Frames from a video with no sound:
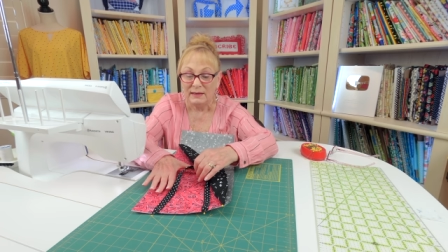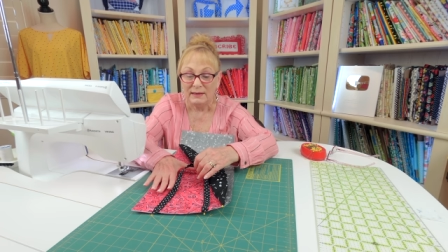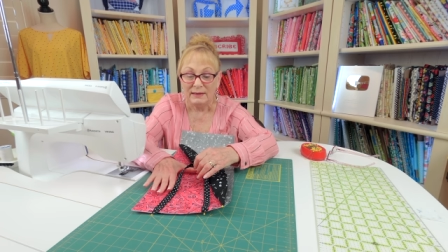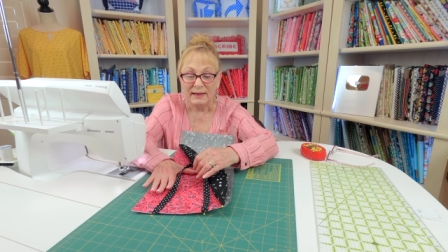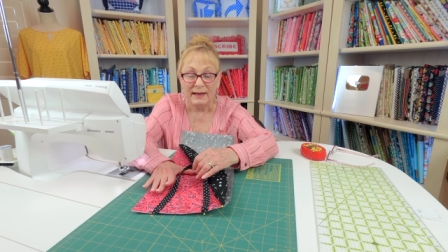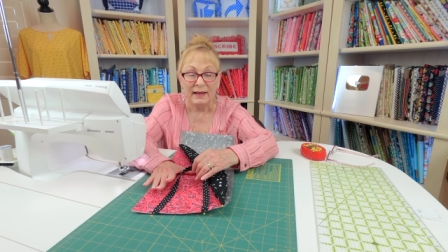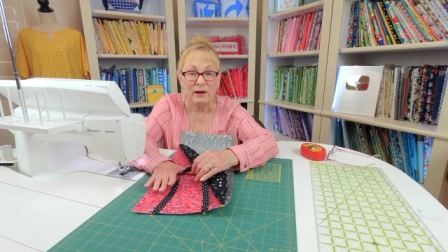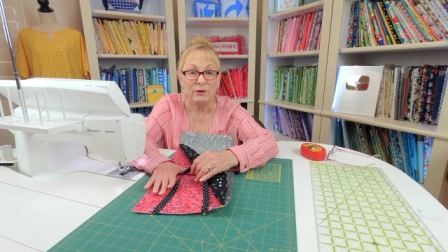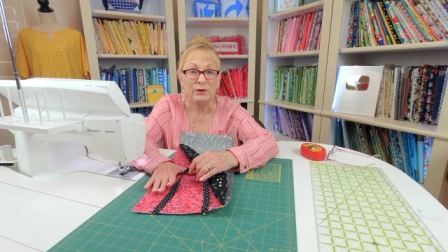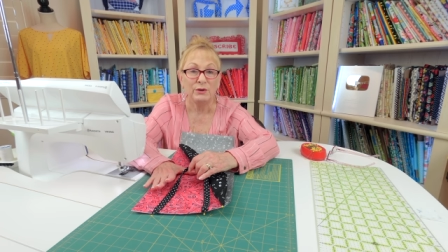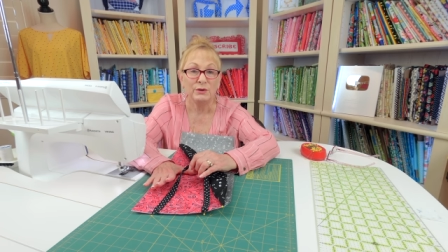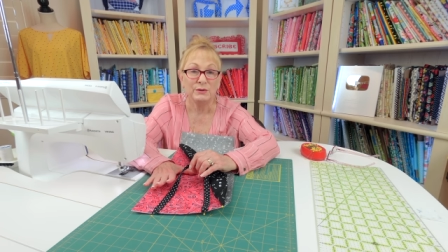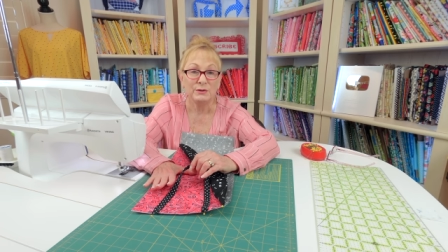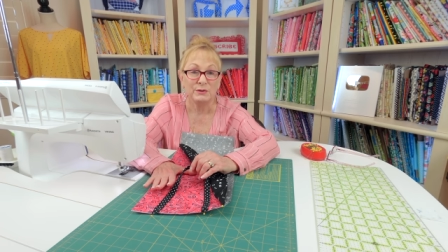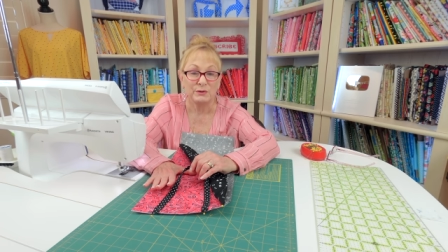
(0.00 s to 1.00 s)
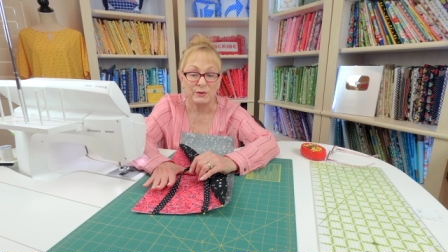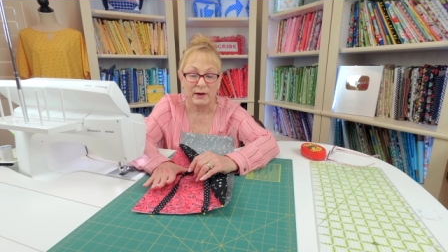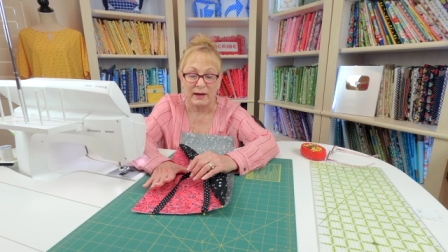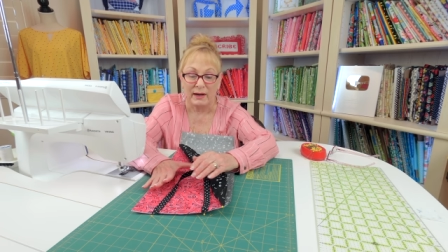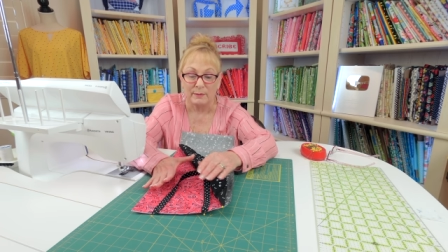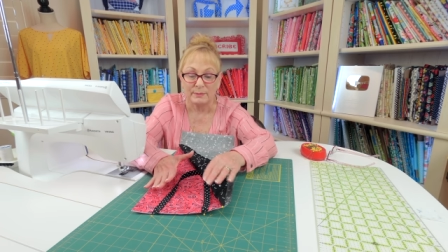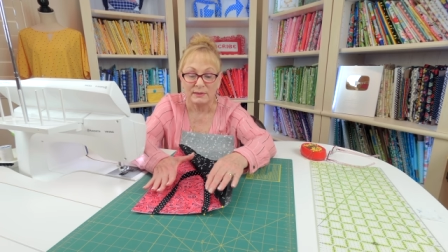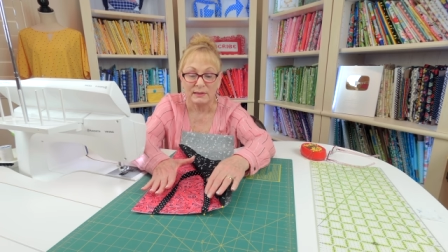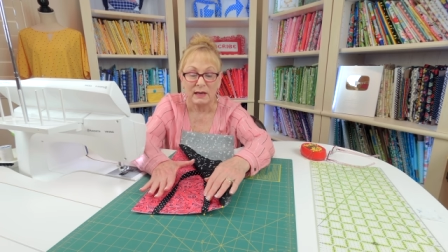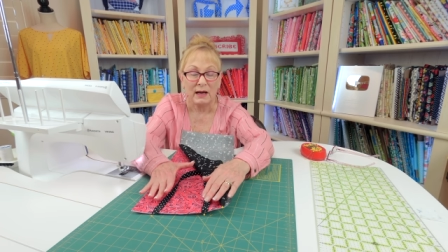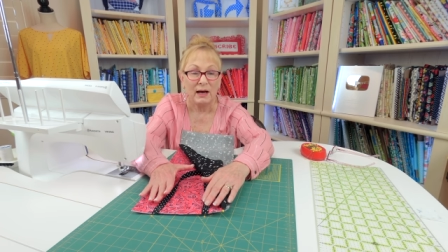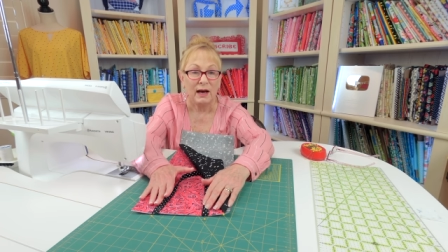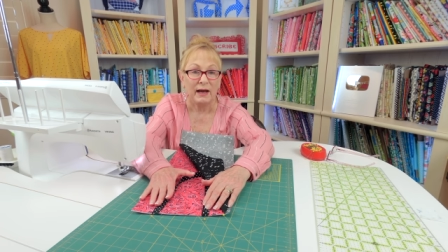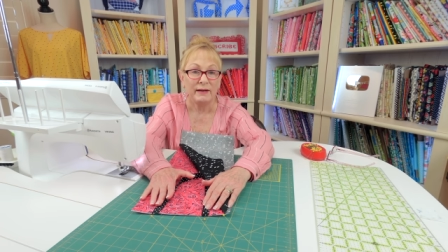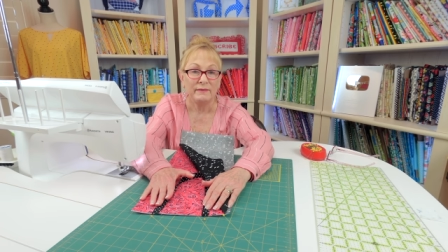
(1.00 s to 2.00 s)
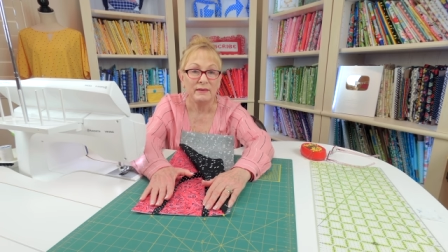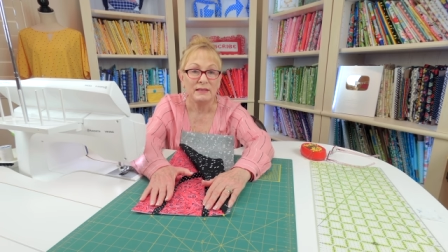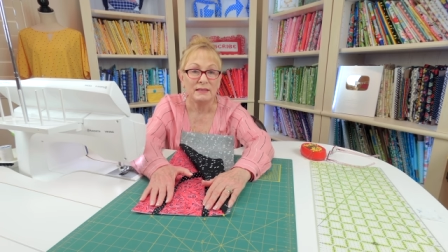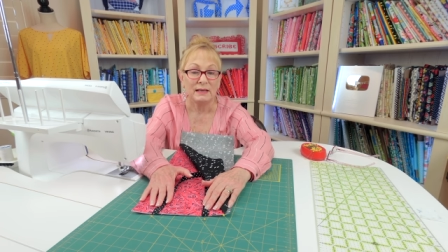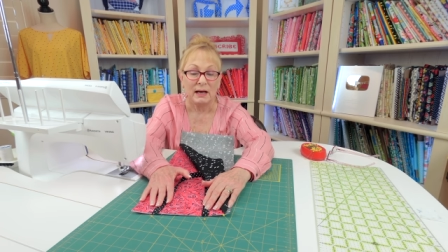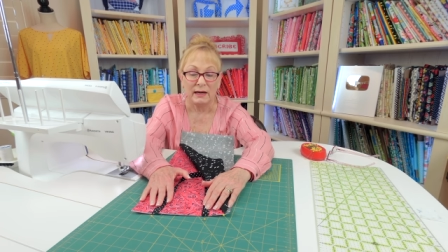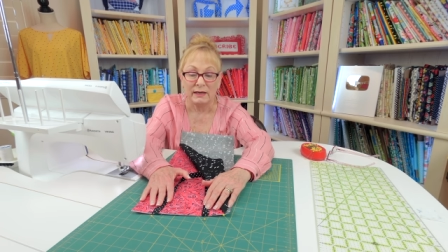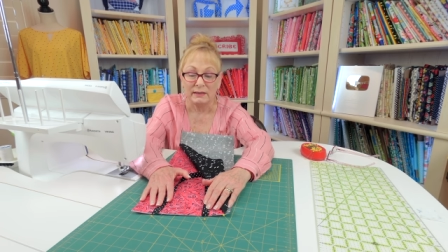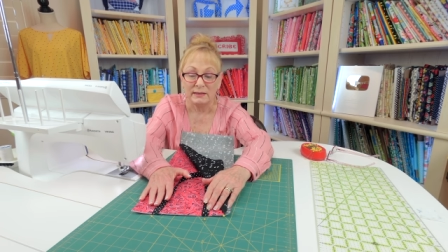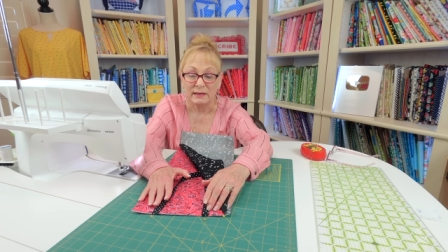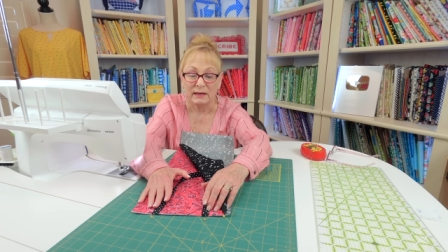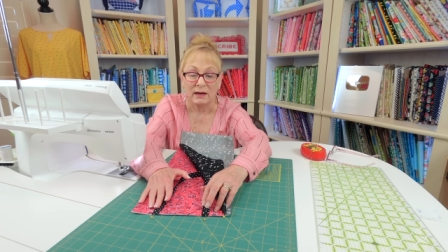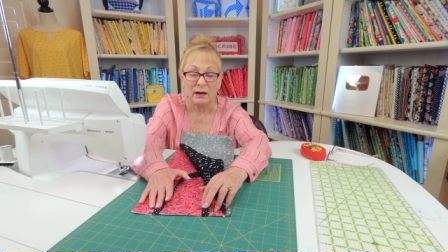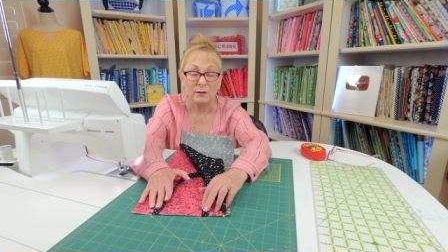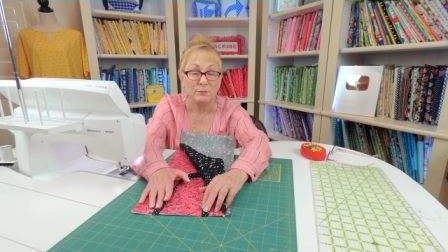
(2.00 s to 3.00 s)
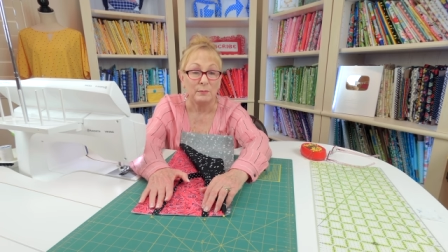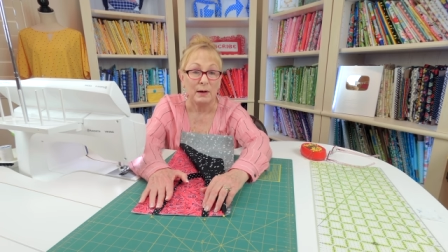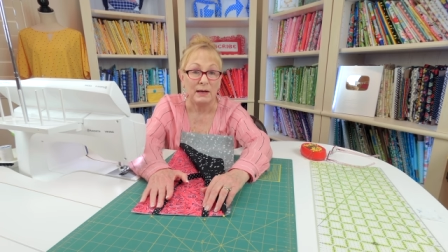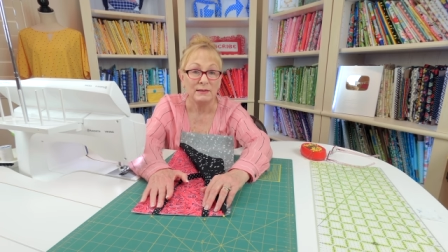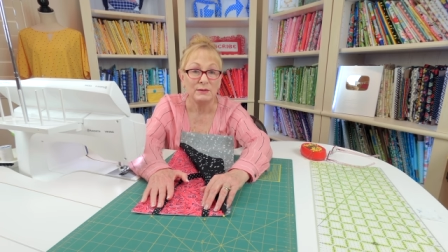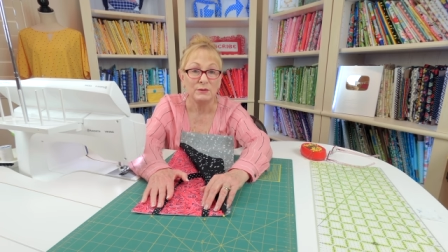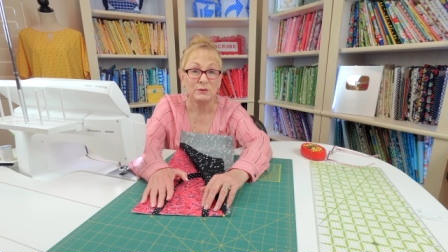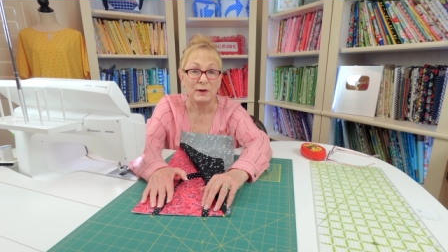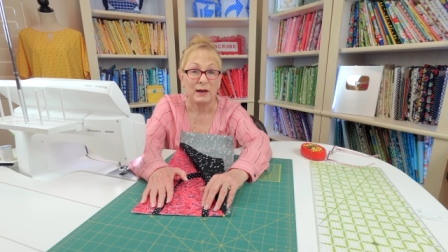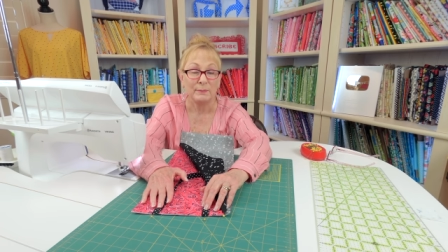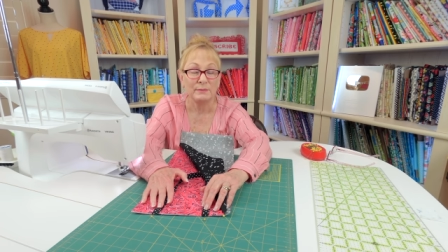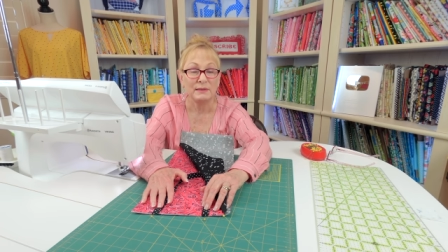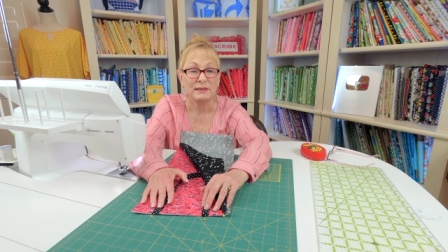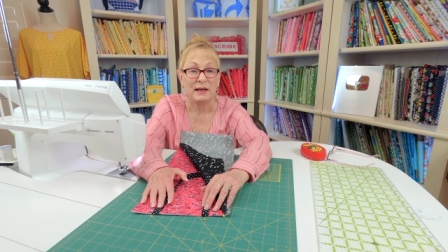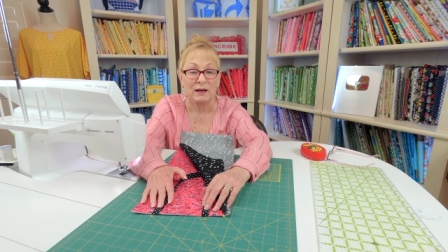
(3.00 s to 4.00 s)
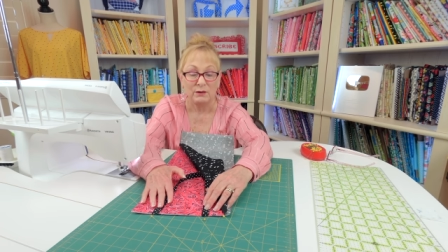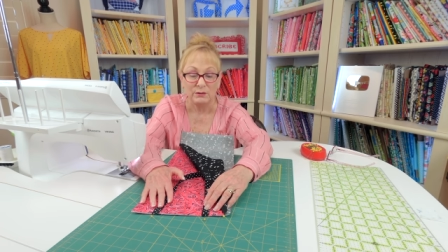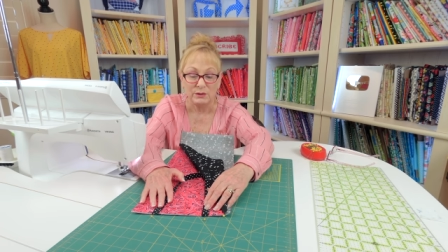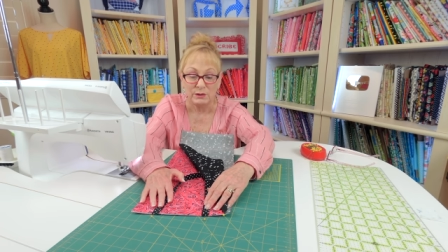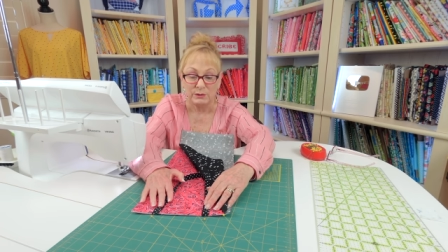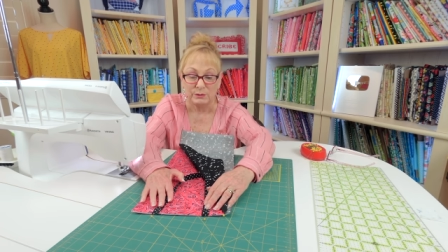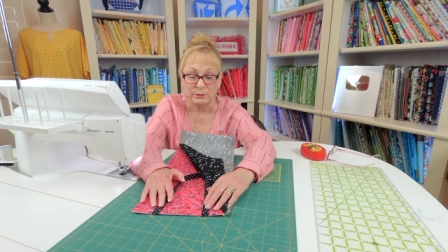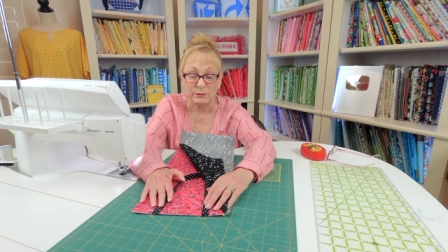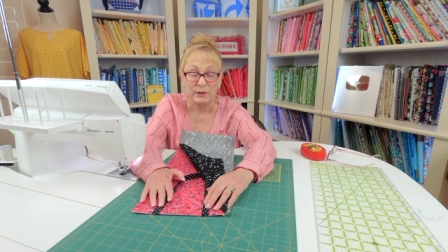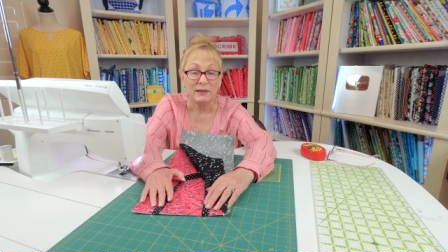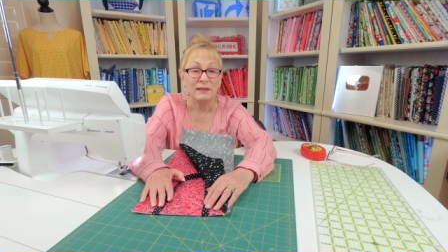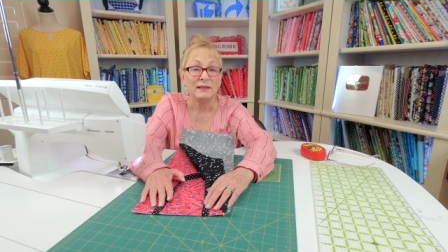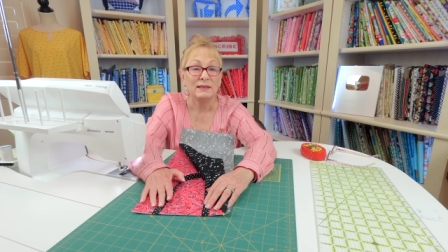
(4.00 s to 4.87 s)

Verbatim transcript: Now your straps. I decided to cut my straps down to